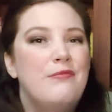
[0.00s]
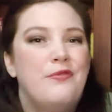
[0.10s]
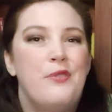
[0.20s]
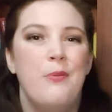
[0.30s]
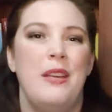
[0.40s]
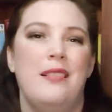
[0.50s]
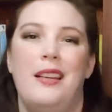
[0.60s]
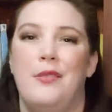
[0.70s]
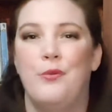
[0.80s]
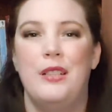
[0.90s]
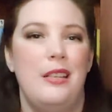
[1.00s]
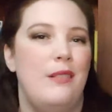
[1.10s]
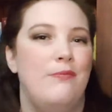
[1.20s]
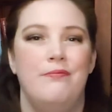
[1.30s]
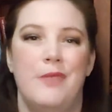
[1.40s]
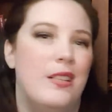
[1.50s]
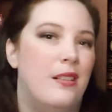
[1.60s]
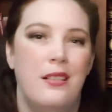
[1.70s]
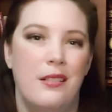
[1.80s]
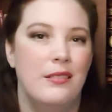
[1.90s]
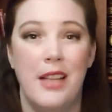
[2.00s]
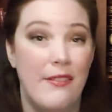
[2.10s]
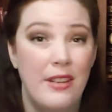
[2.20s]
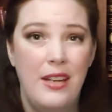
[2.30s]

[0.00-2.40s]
for me to like really love